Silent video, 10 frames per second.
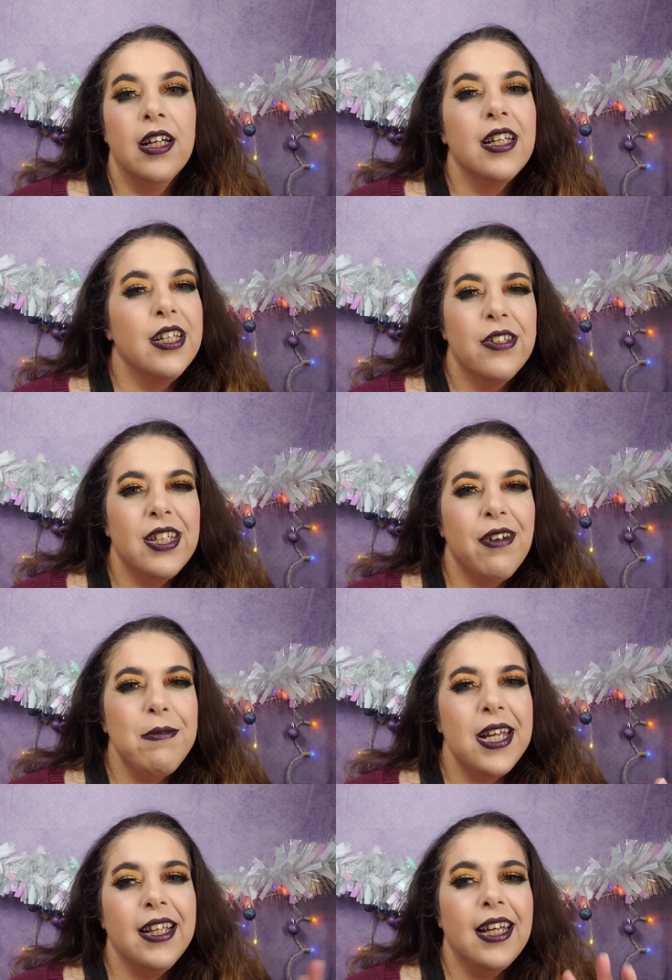You see what I'm
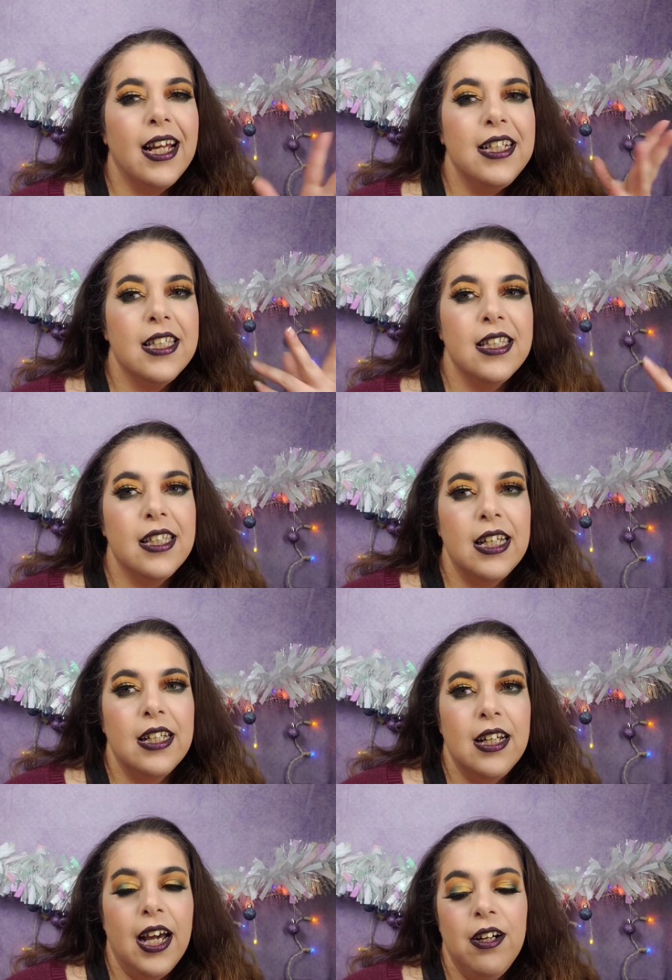saying? Like, I just
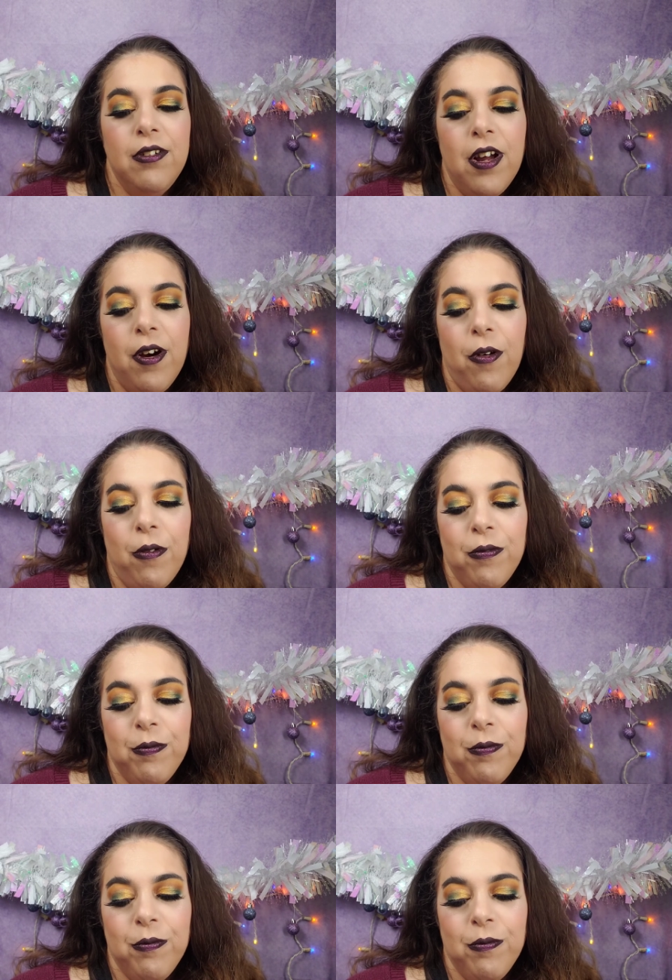like, I don't know.